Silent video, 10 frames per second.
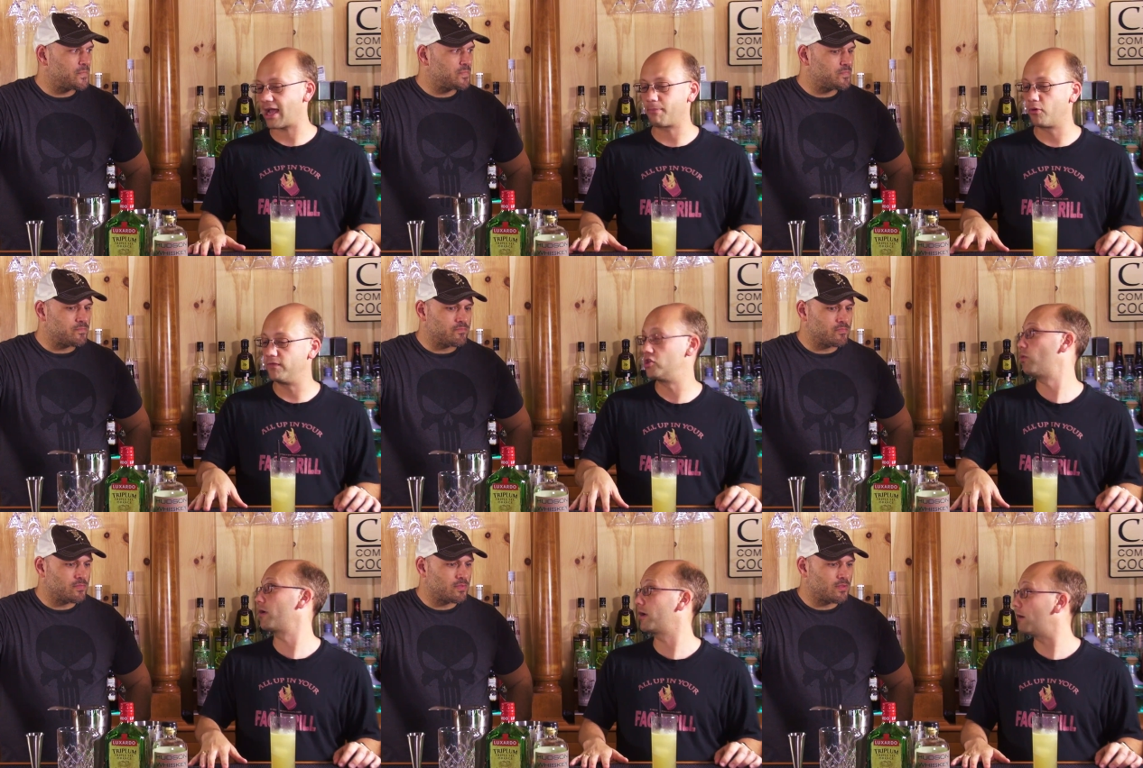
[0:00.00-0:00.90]
Speaker 1: high proof as
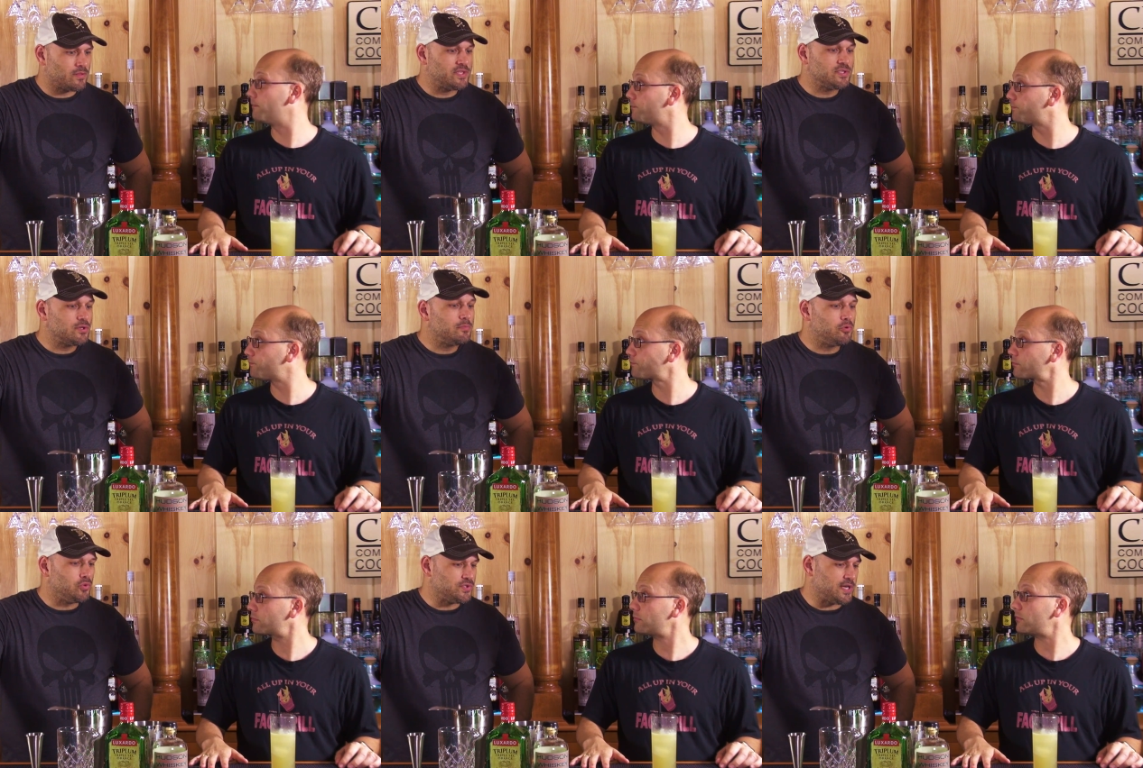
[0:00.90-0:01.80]
you want to go. This is a good
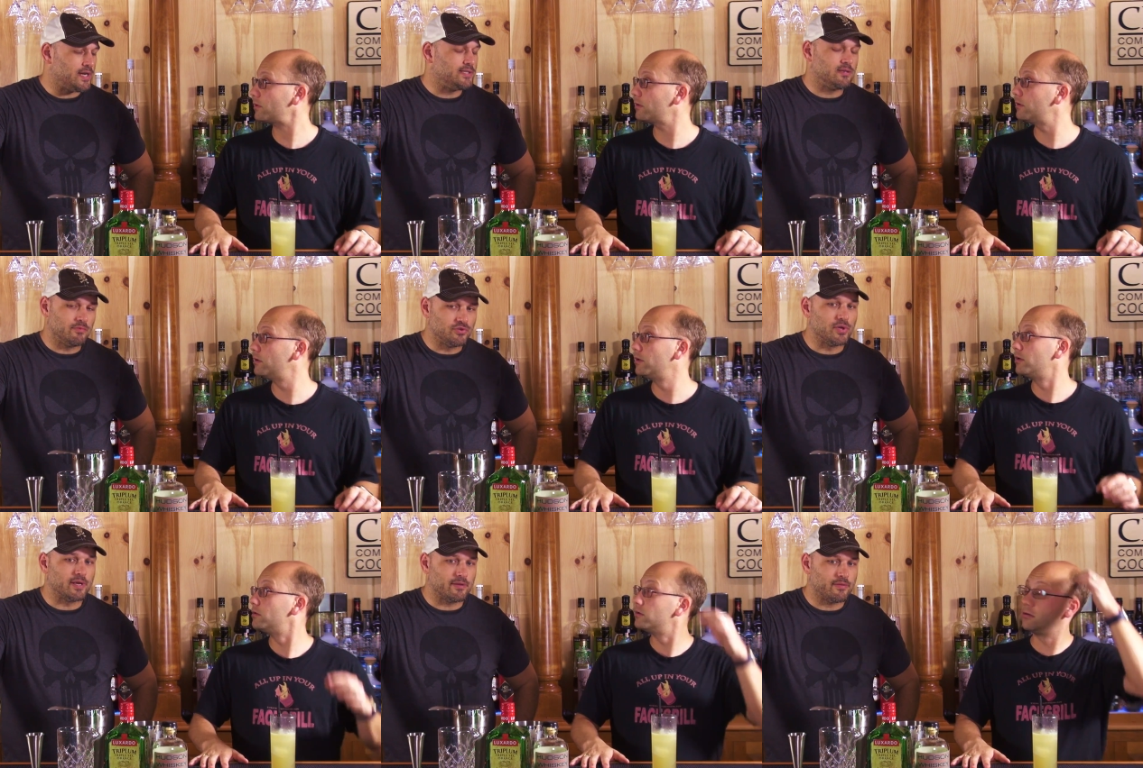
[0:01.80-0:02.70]
poolside summer
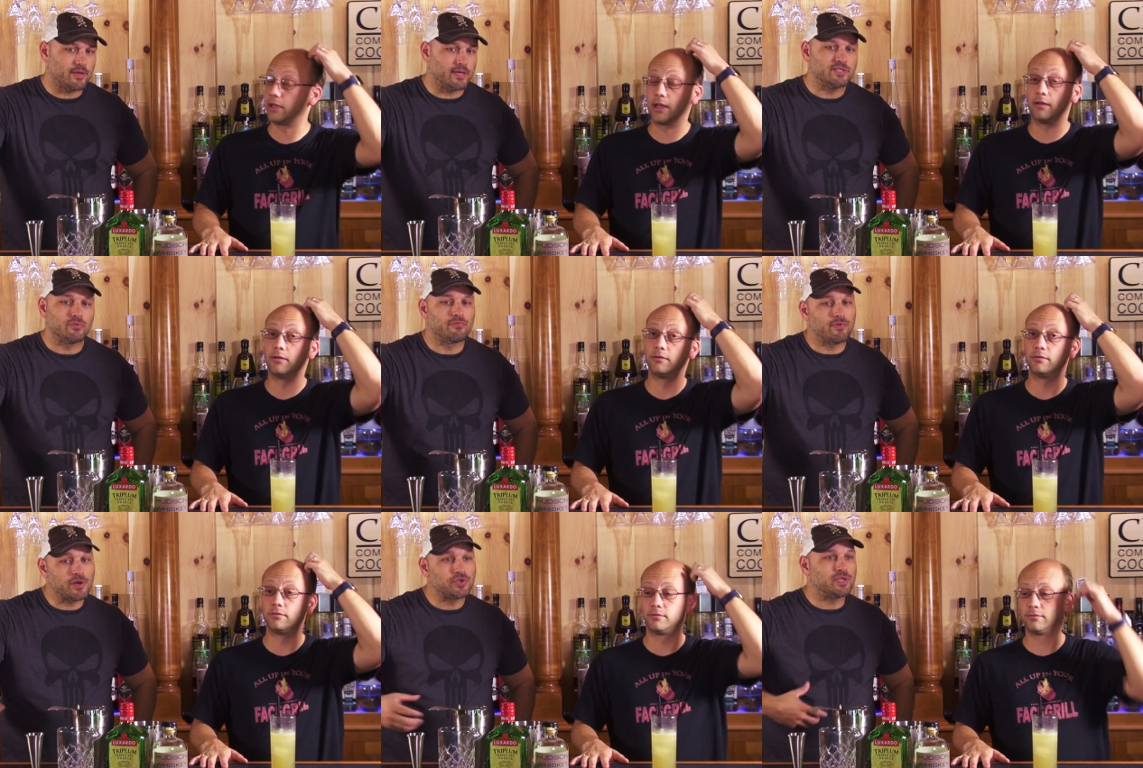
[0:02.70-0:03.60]
drink, I think. Yeah. It's
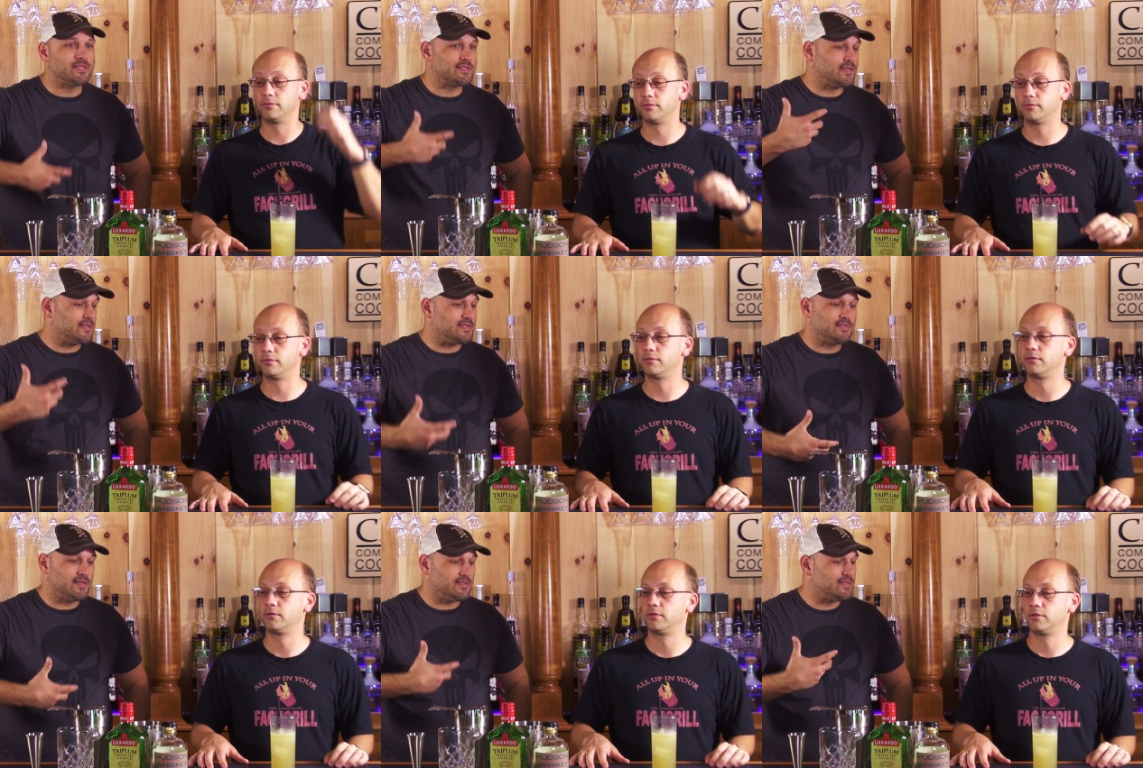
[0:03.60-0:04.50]
refreshing. It's
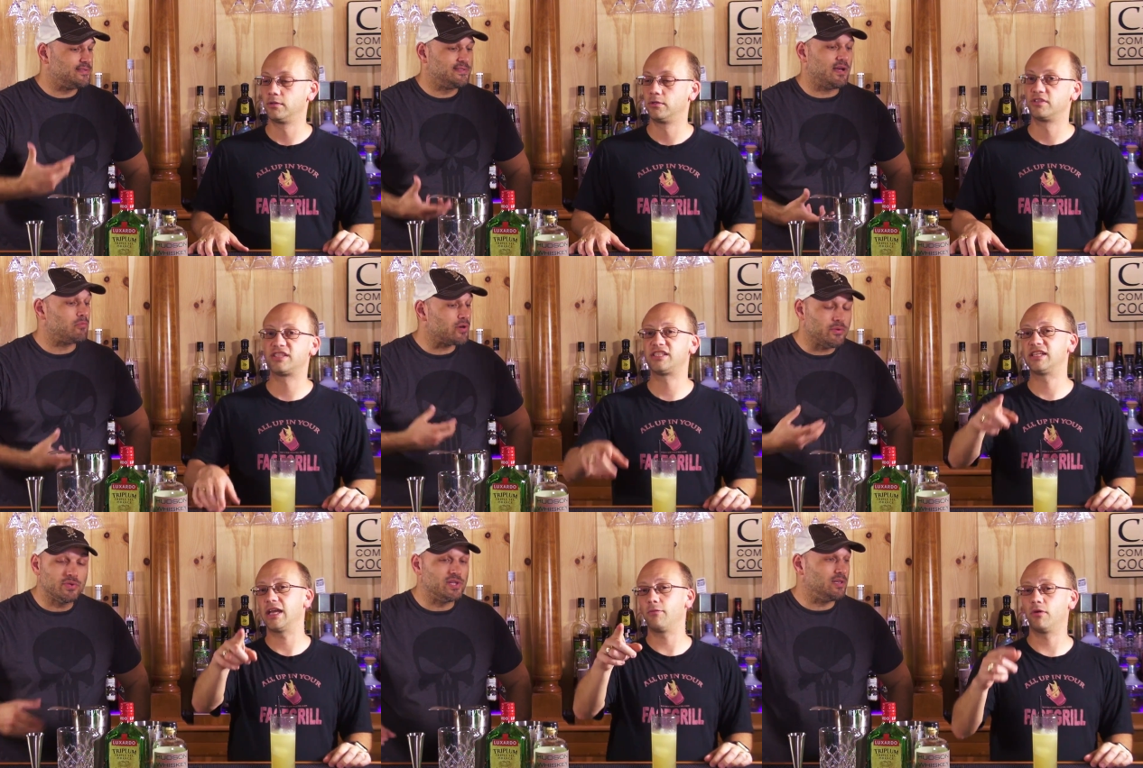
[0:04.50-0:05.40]
it's it's
Speaker 2: summery
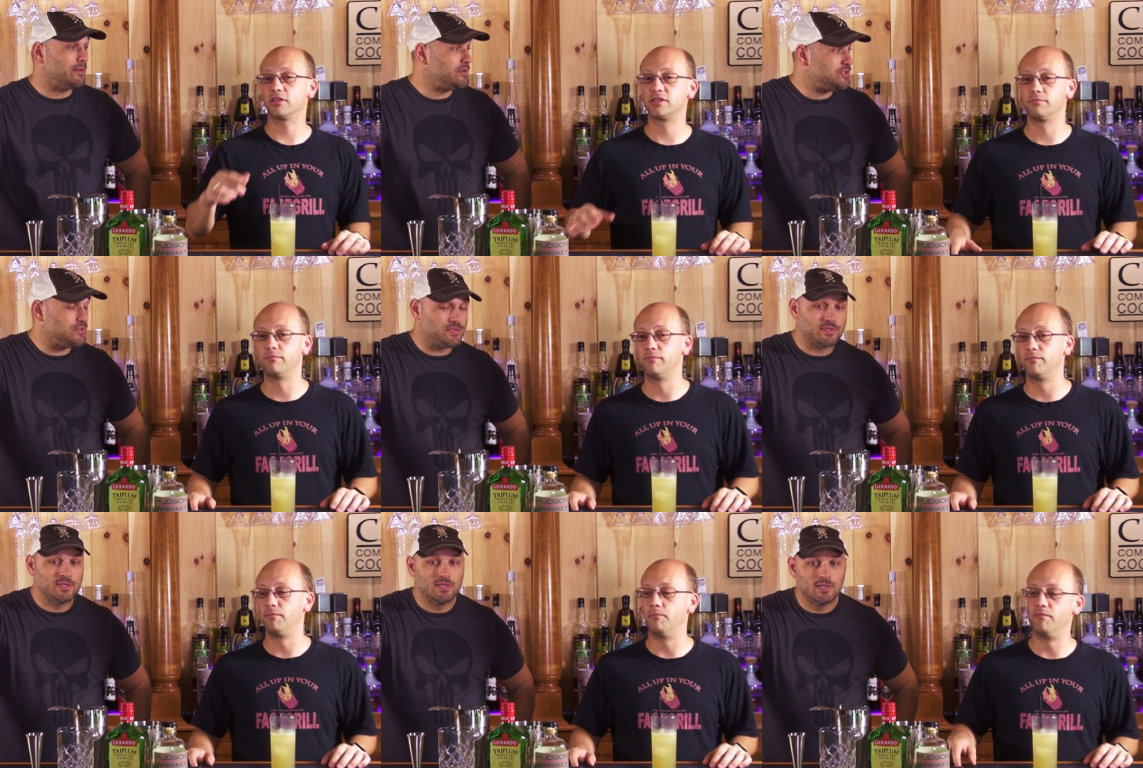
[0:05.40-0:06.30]
Sandals, with the lemon
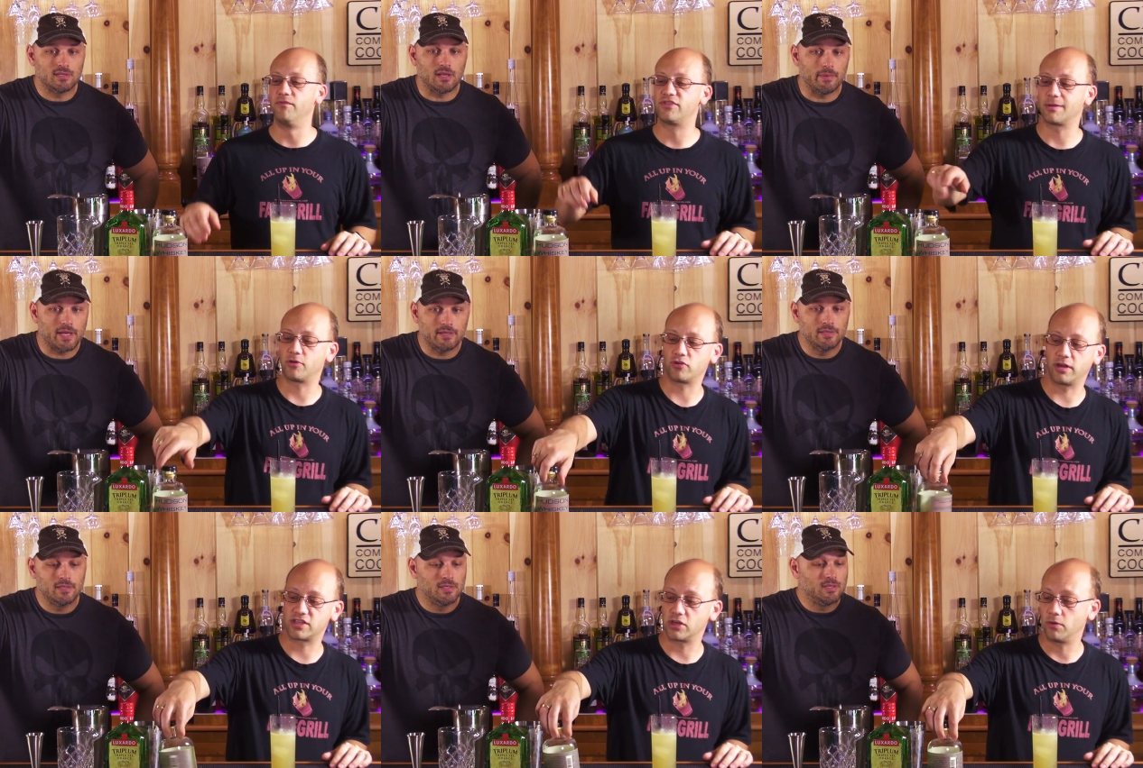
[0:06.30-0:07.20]
juice. Lemon. Summer
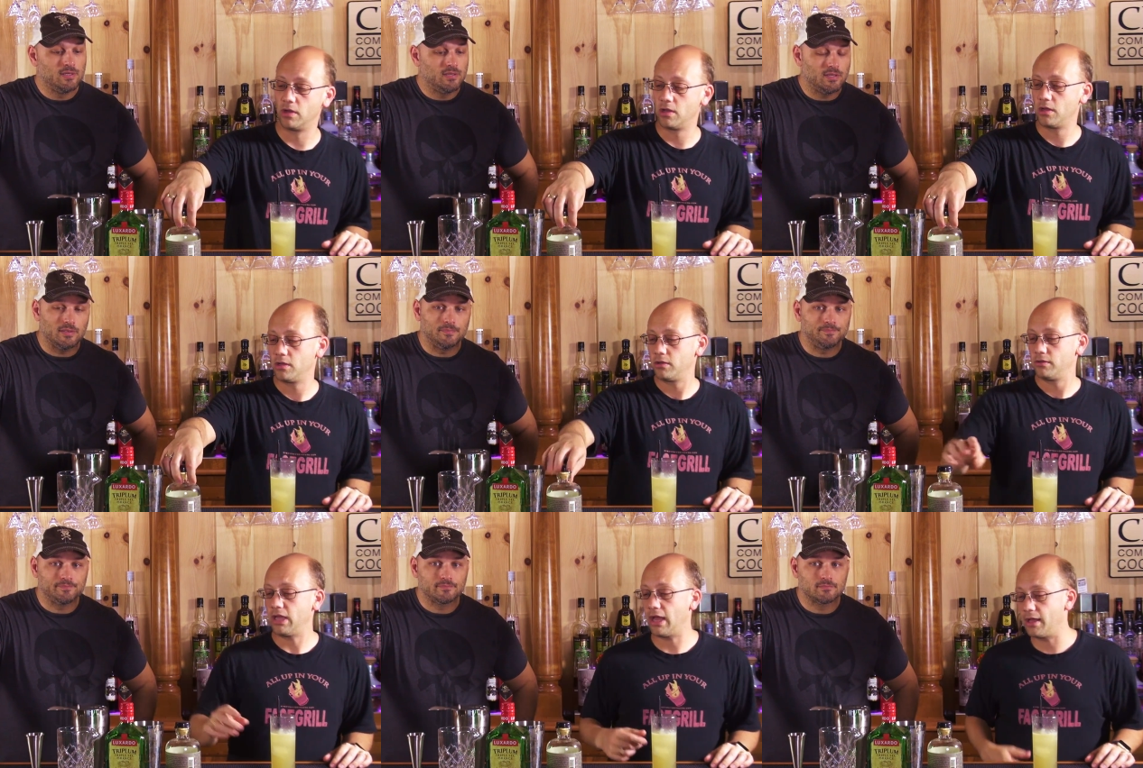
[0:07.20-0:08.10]
drink. So,
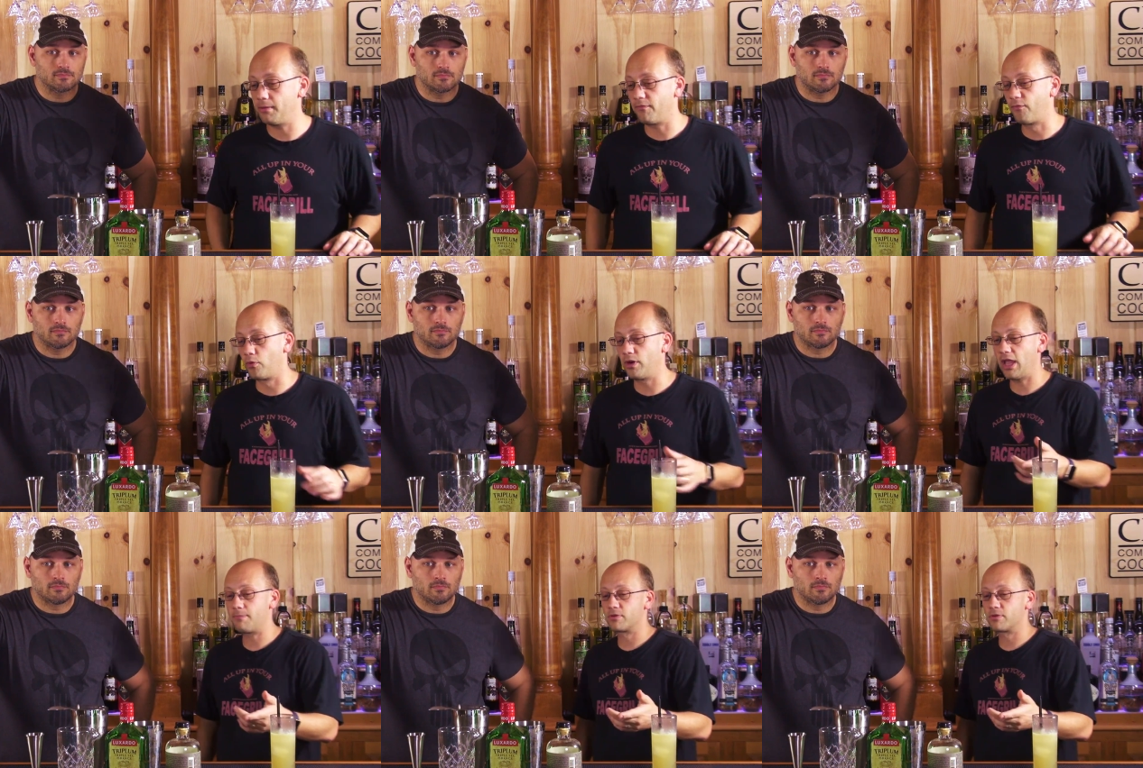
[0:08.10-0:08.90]
yeah, forty-eight